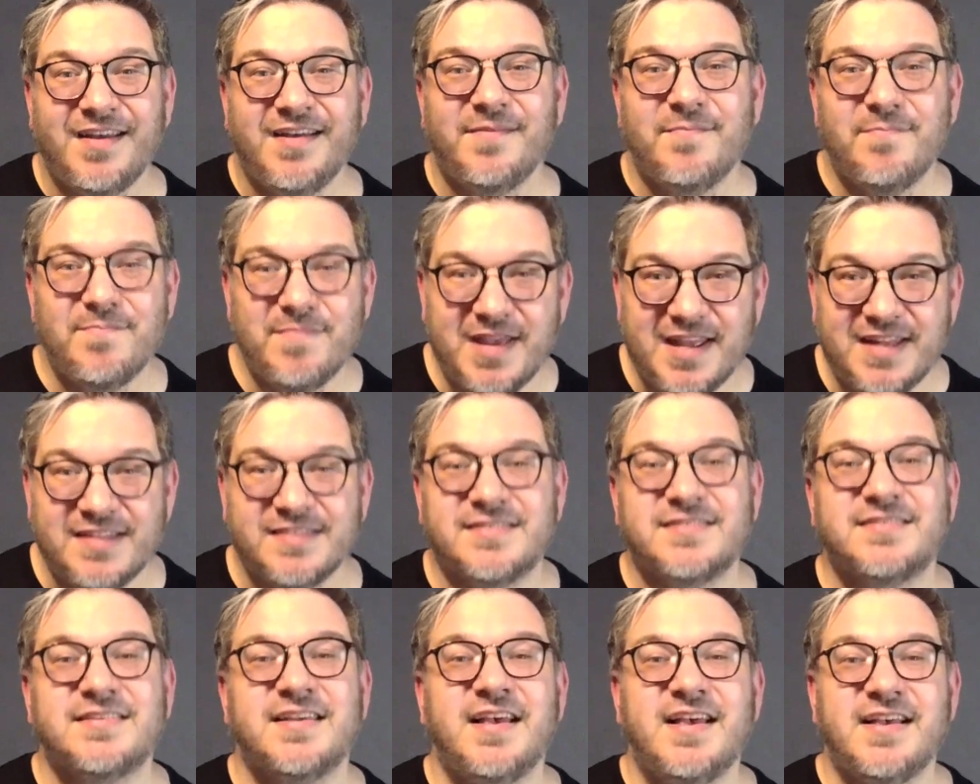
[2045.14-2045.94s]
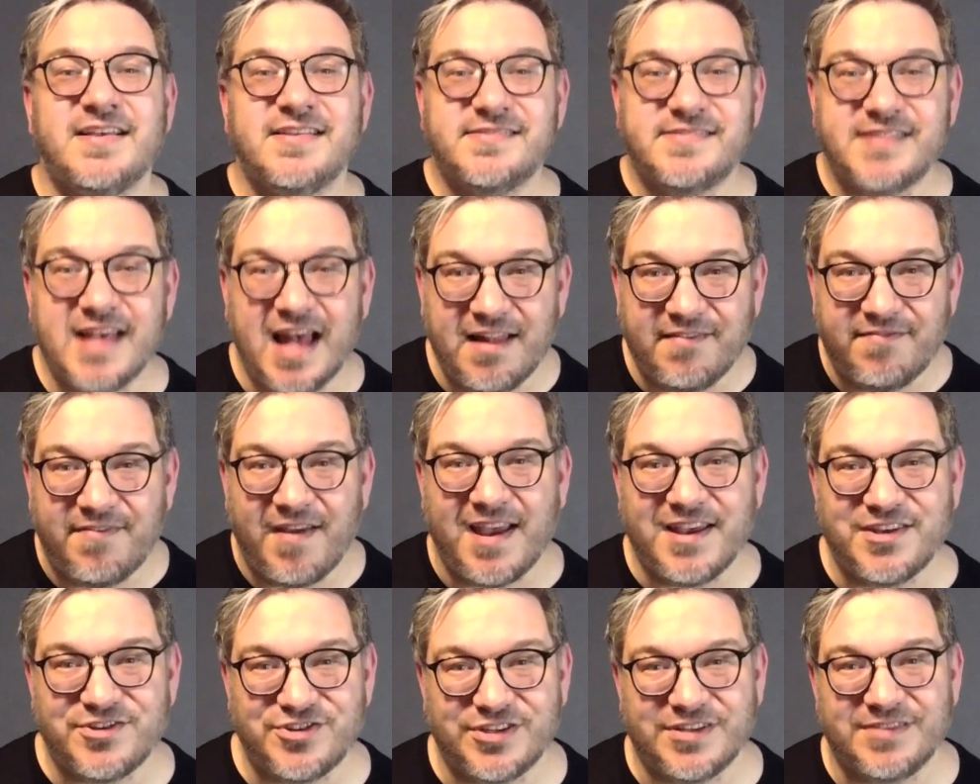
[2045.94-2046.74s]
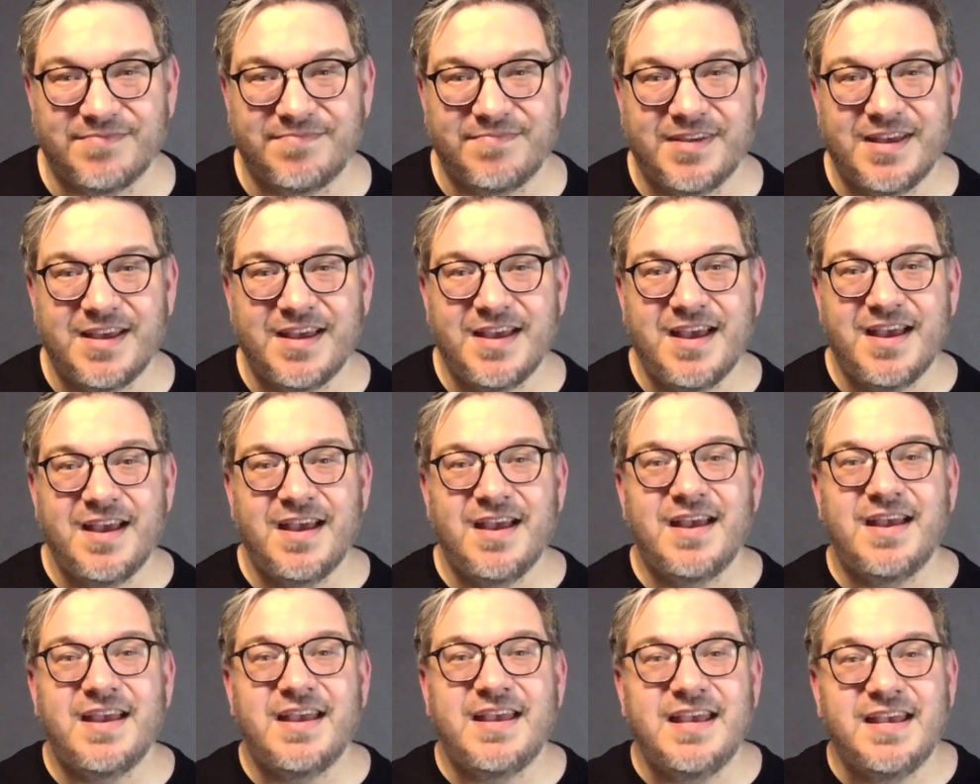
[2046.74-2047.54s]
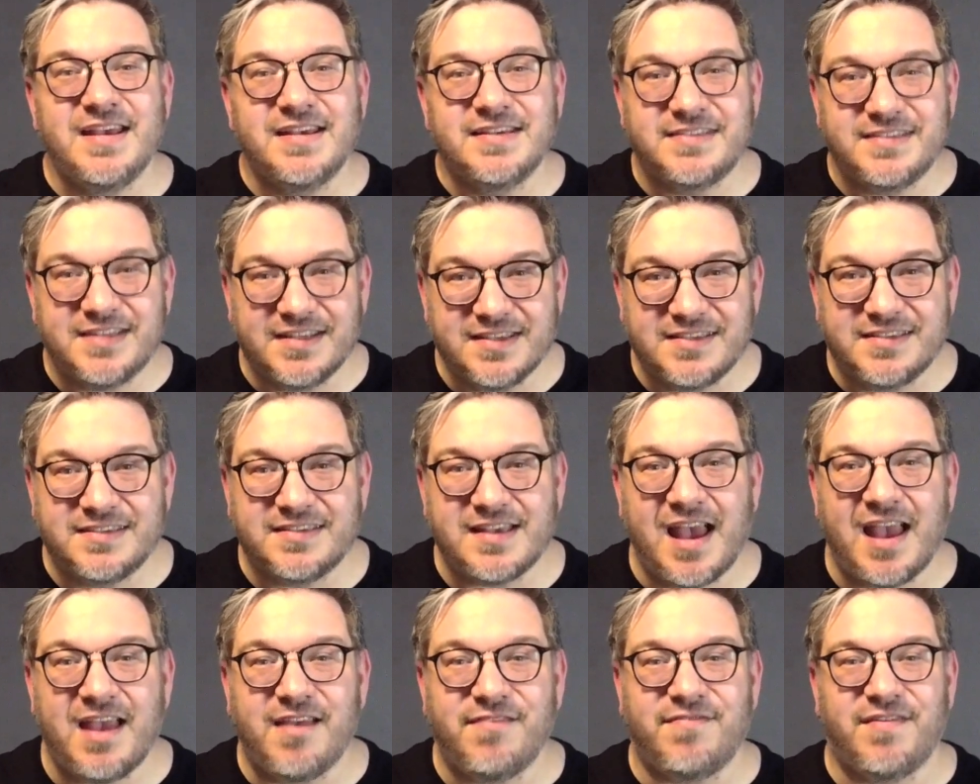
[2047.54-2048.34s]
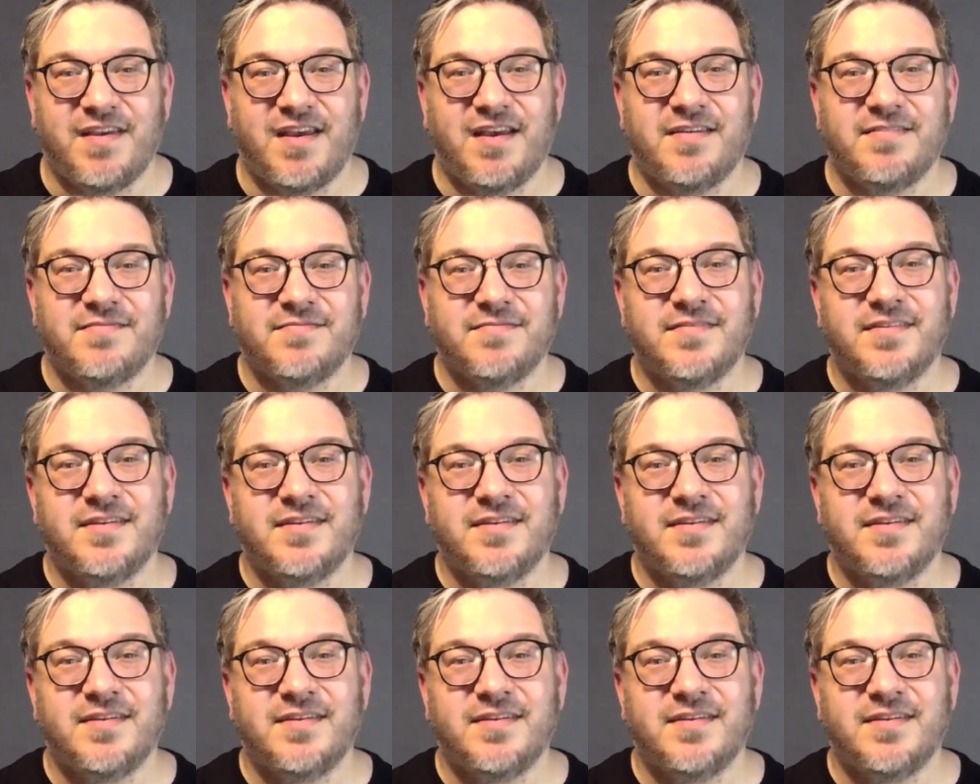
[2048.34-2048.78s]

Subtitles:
means salvation. He is the Savior.